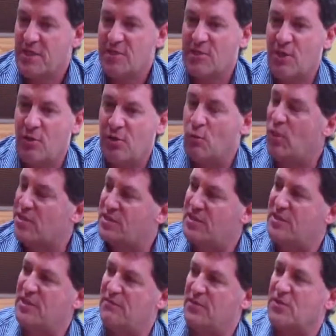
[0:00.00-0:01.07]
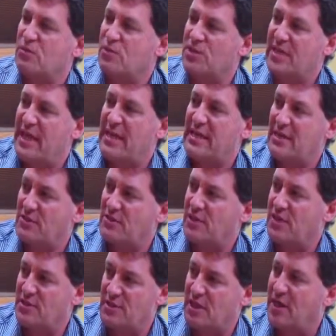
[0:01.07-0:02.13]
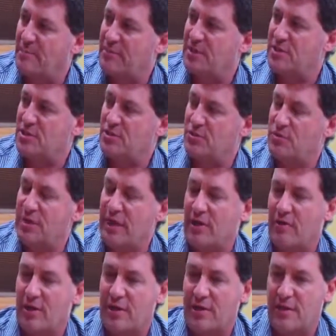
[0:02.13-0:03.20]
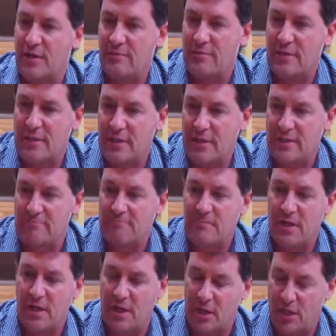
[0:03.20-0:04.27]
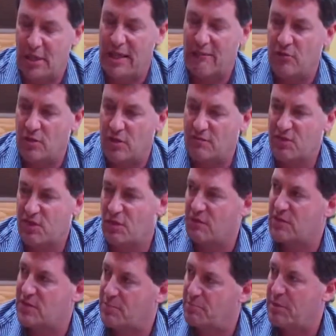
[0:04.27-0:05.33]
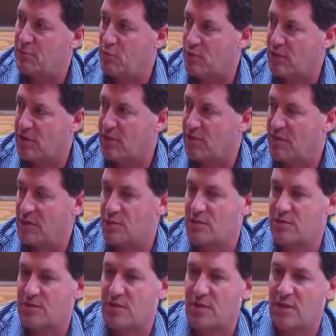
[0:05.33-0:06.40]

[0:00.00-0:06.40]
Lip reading: So it wasn't as if this was taking things up into an area that a level of service that people were going to think was